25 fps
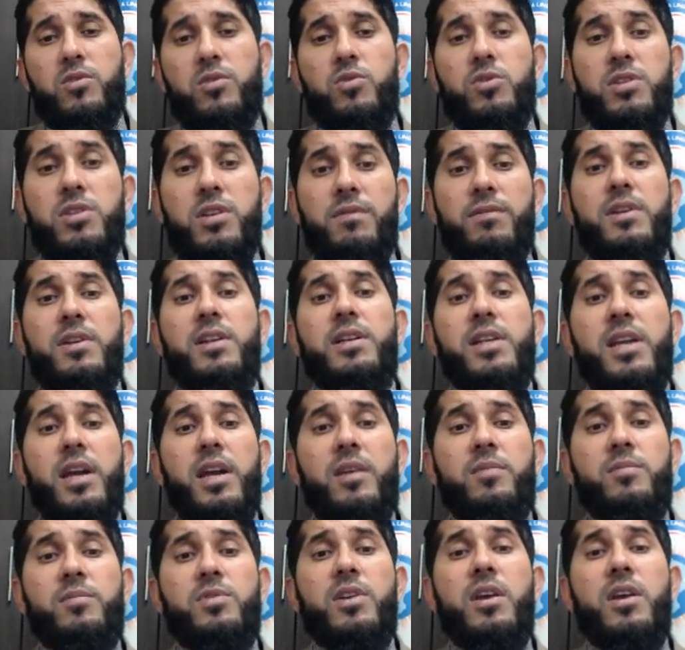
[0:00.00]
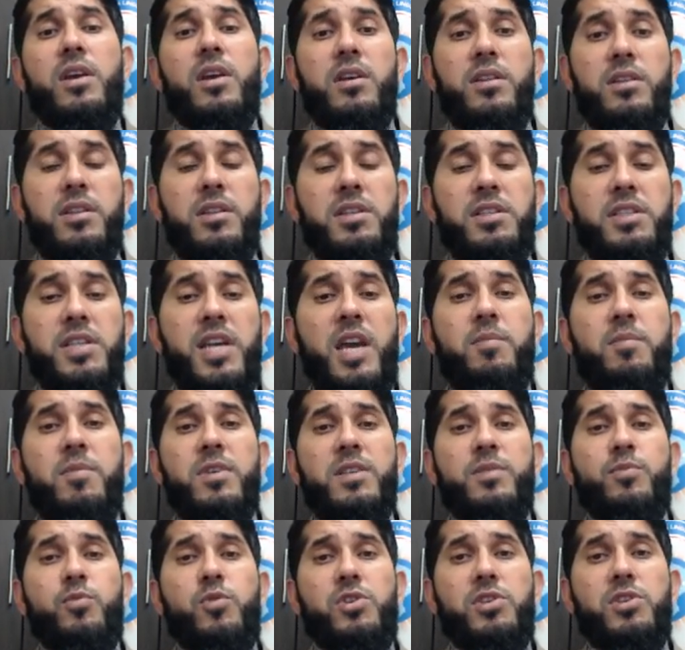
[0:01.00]
So several times, the time
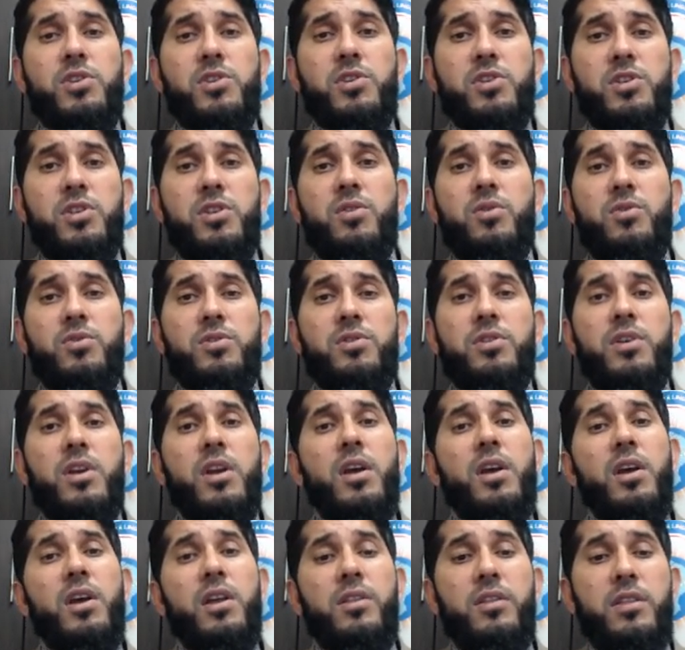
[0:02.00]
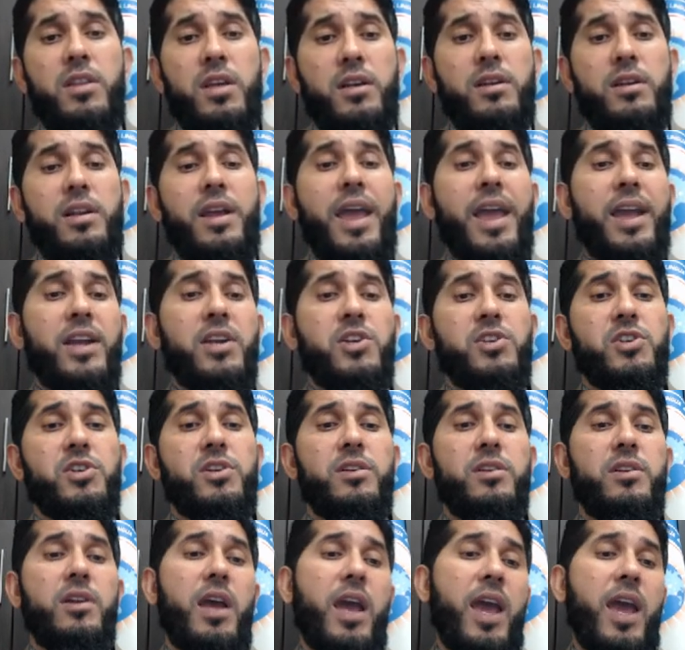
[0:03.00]
expression shows that
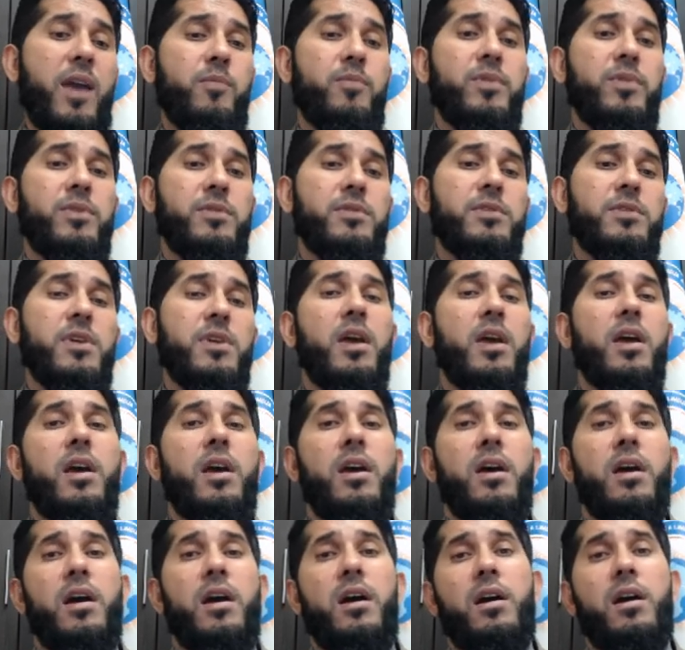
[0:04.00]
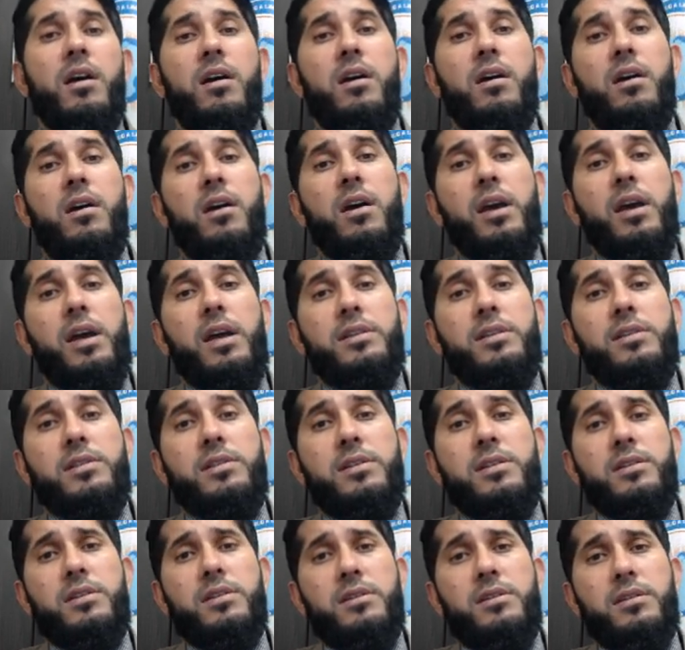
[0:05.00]
action happened at
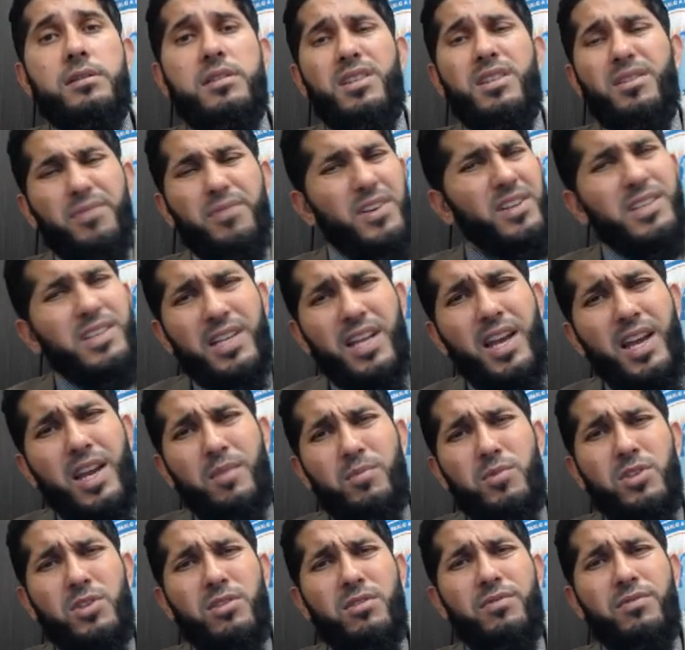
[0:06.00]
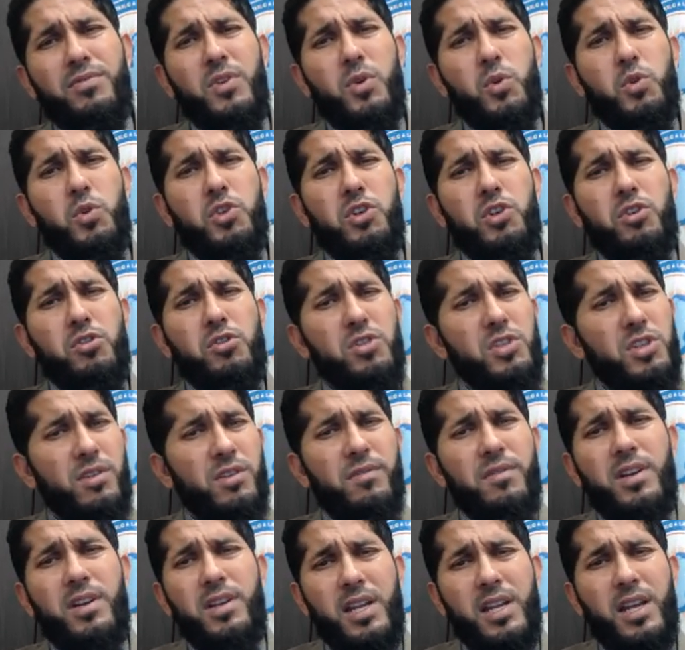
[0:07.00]
different times in the future,
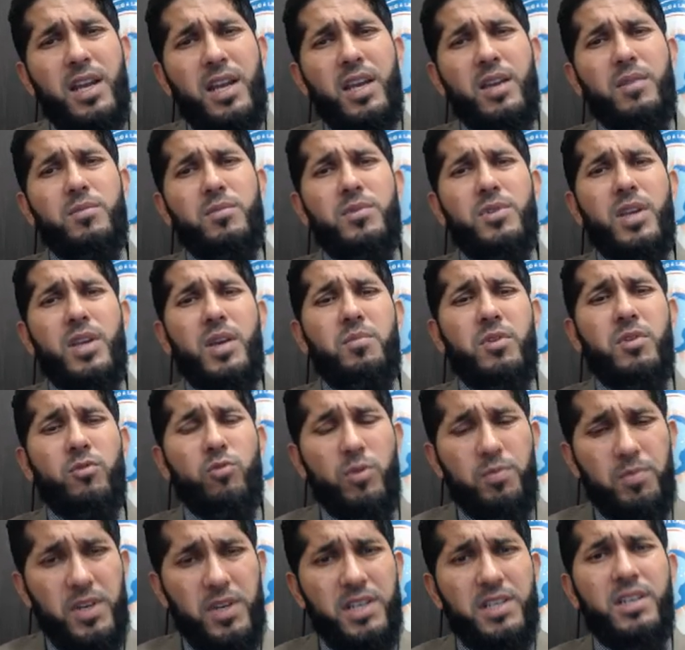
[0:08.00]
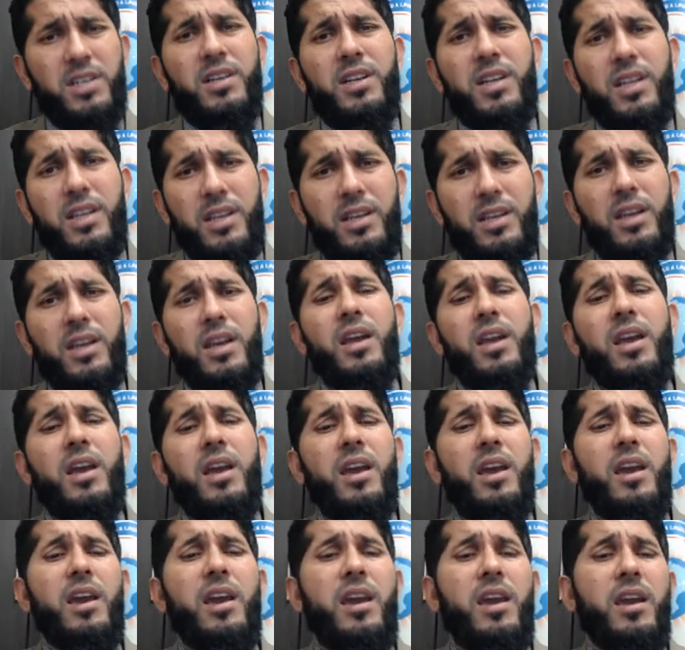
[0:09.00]
several times, I mean repeatedly,
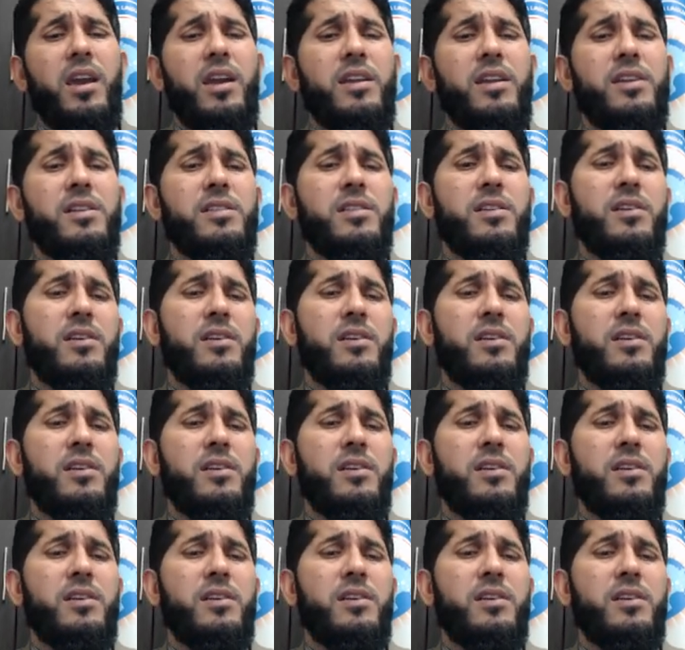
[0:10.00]
and